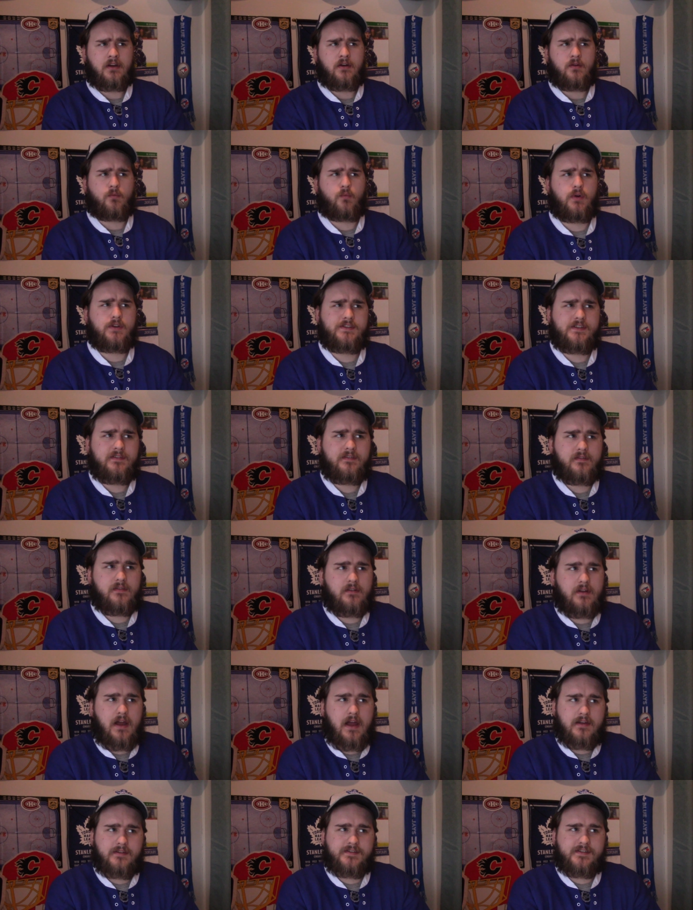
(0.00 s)
wasn't
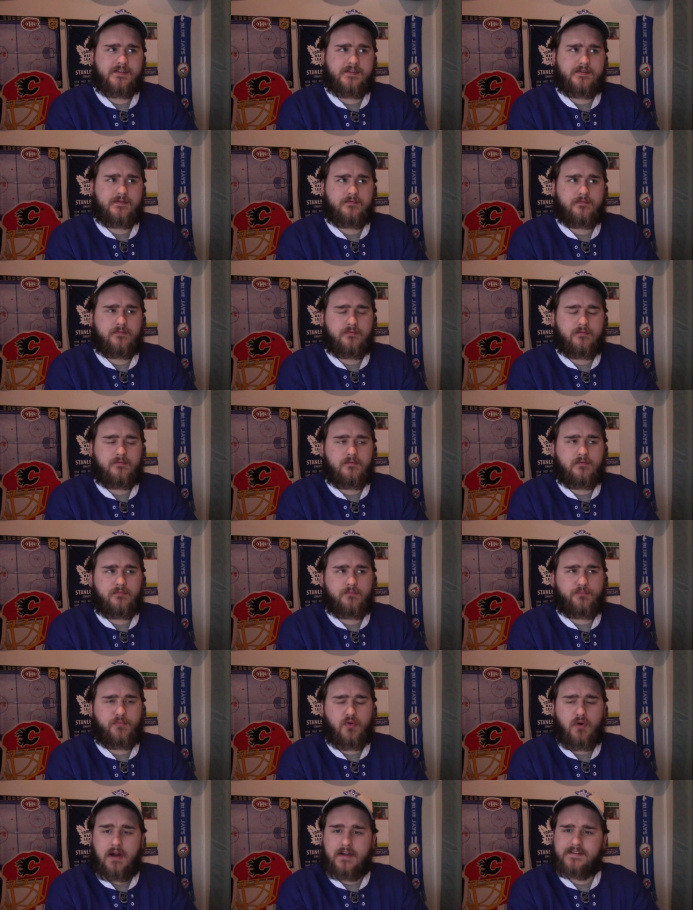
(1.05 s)
as
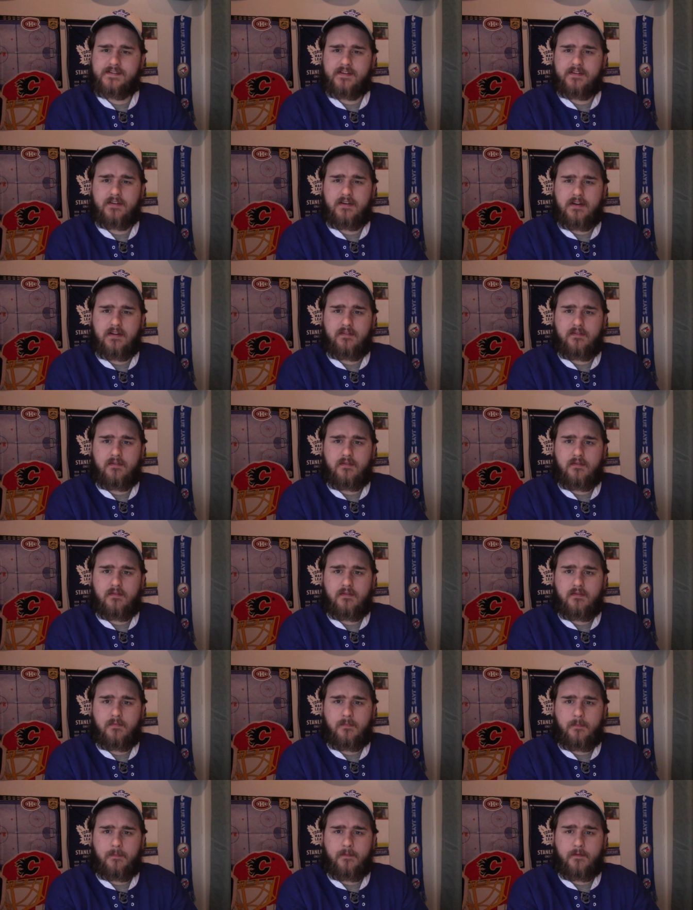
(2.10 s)
present in
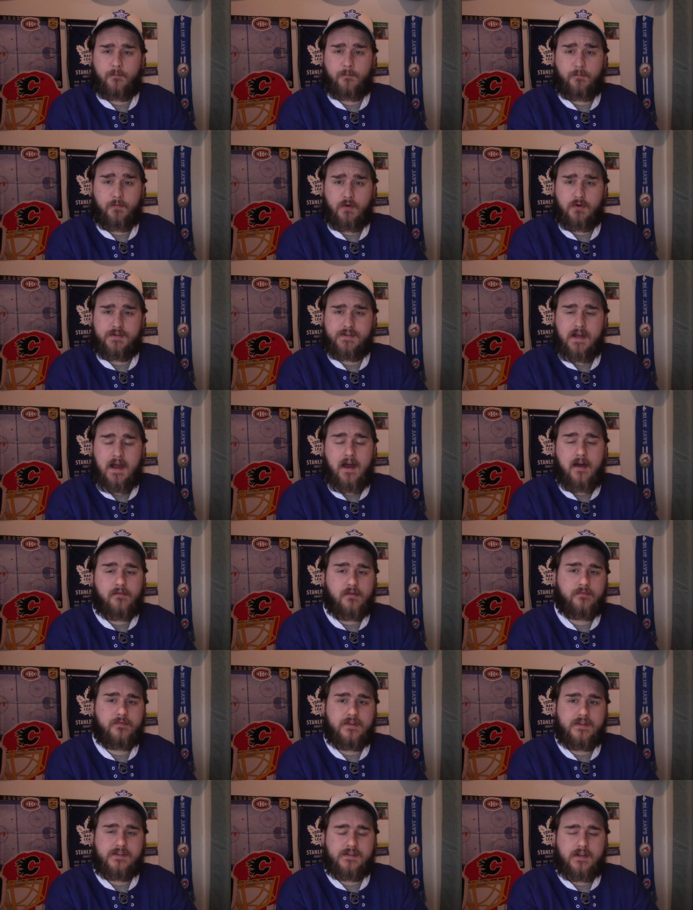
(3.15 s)
the first half
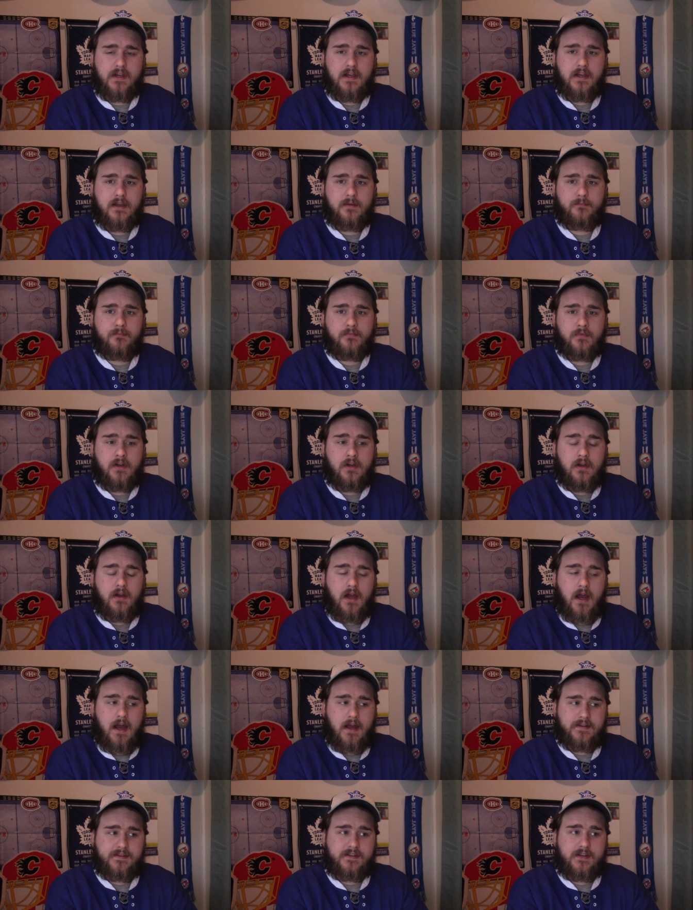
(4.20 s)
of this game
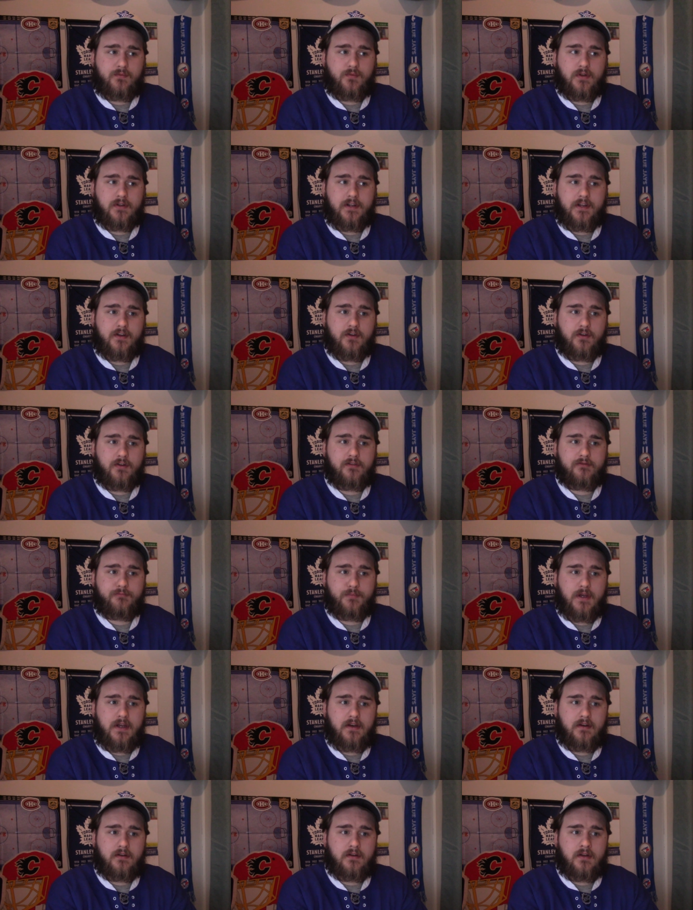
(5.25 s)
as he really could have
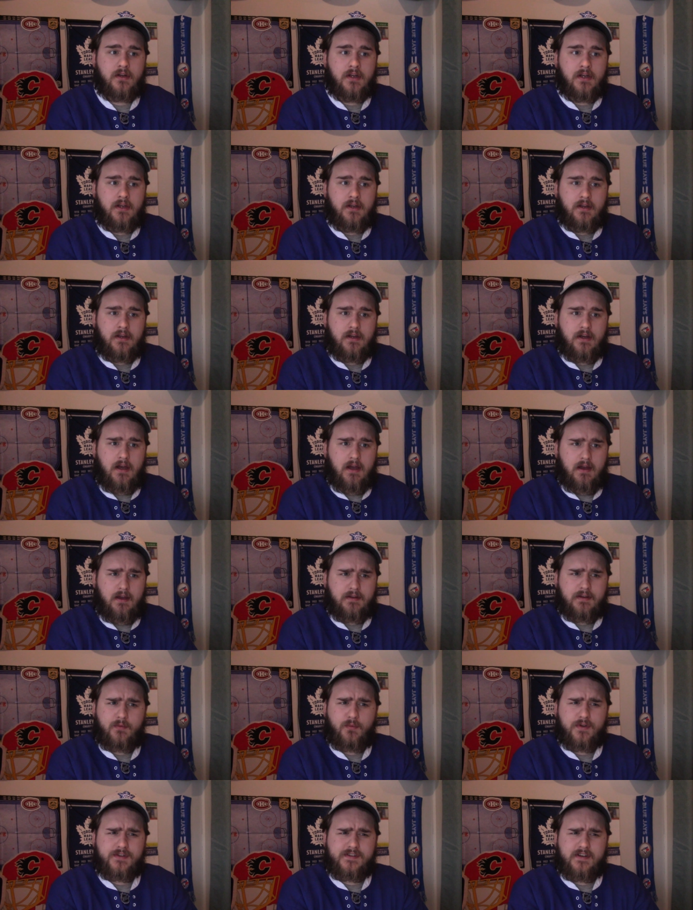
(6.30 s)
been.
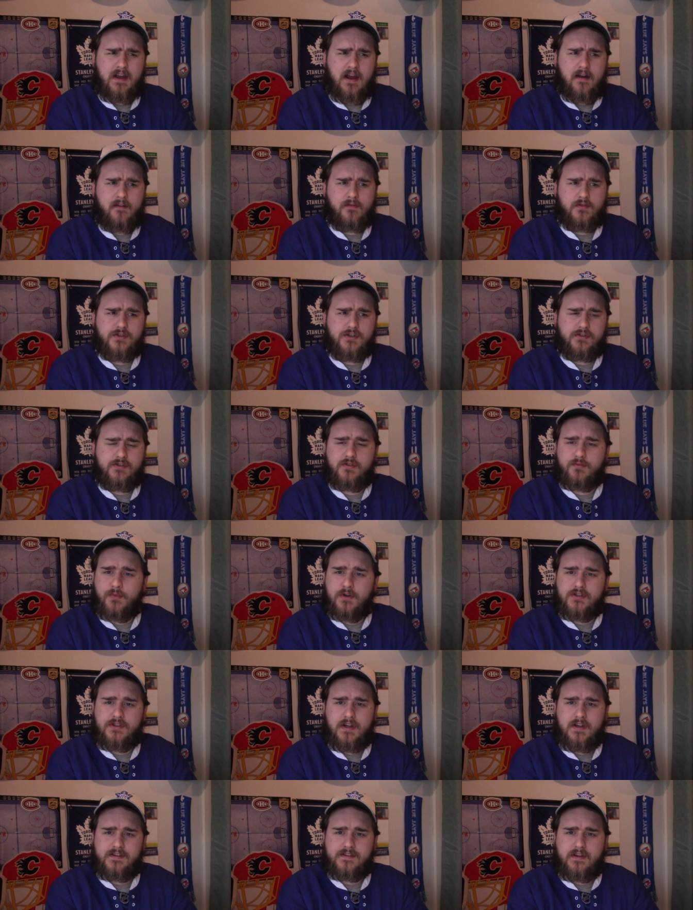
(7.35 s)
He wasn't averaging too
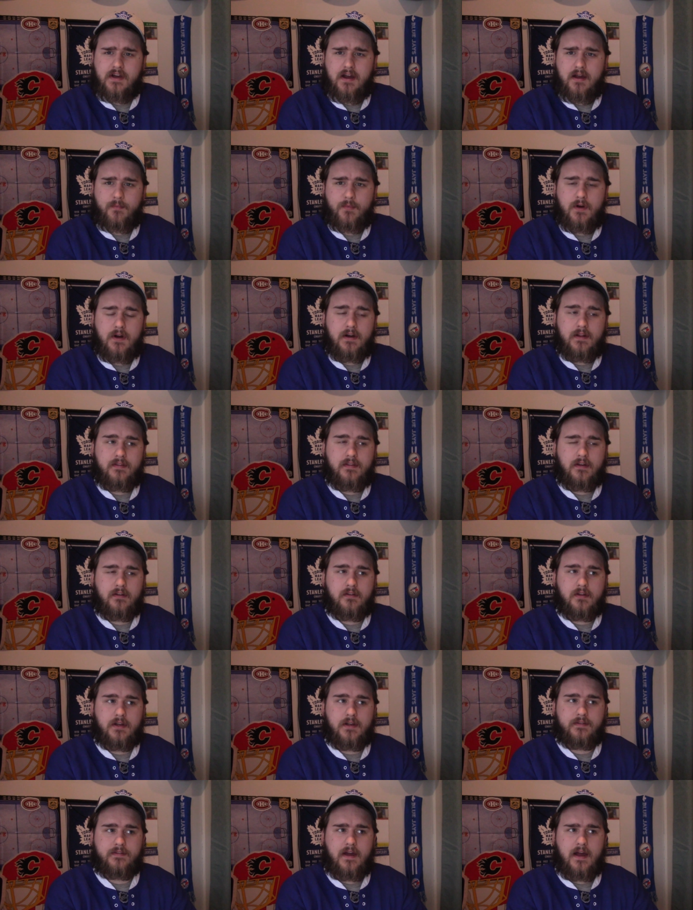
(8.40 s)
much ice time or anything
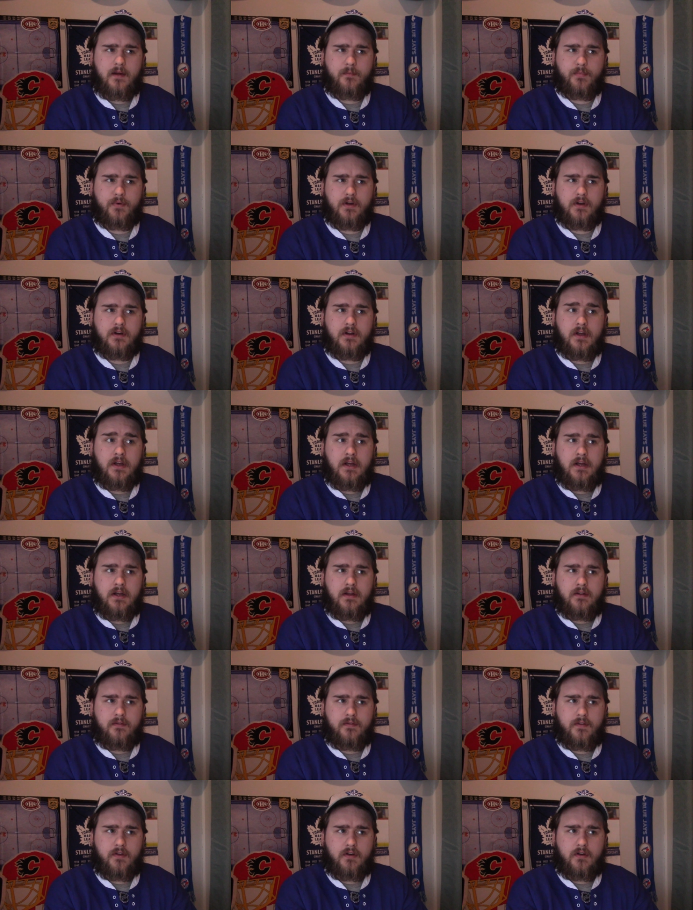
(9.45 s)
like that, but
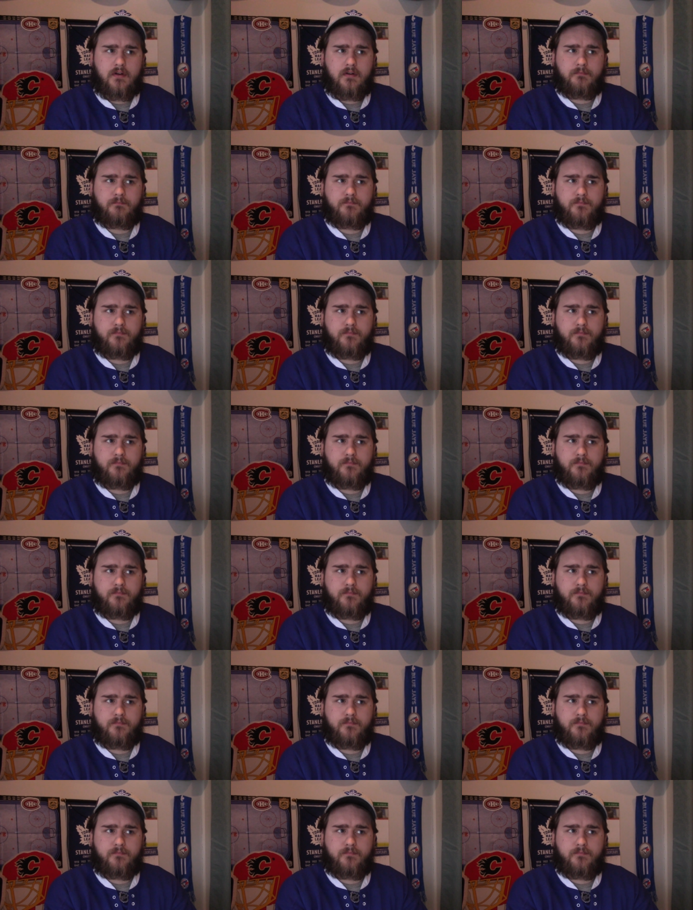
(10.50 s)
the